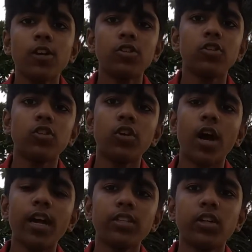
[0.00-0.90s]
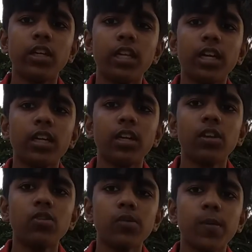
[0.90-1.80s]
So I saw it like in the
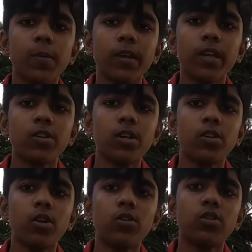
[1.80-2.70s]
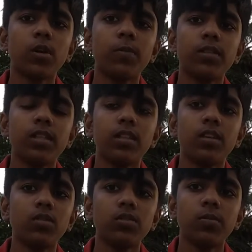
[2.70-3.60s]
newspaper, regular going to shoppers in the
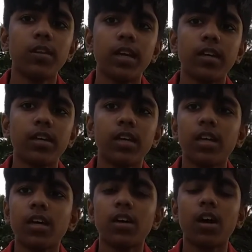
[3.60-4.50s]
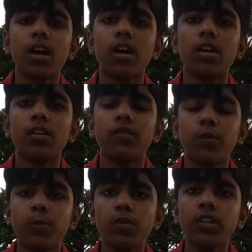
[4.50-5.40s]
newspaper, like if you
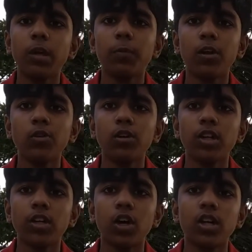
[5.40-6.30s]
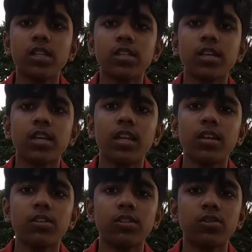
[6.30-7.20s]
put the balloon and the orange skin,
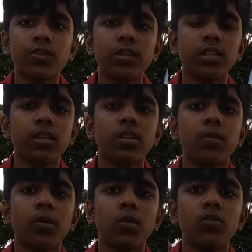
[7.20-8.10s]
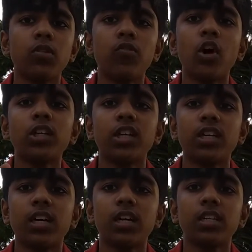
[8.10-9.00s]
like you squeeze it in the balloon, the water
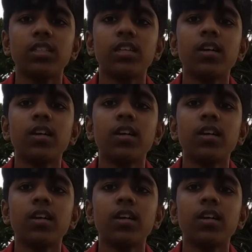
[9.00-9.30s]
touch,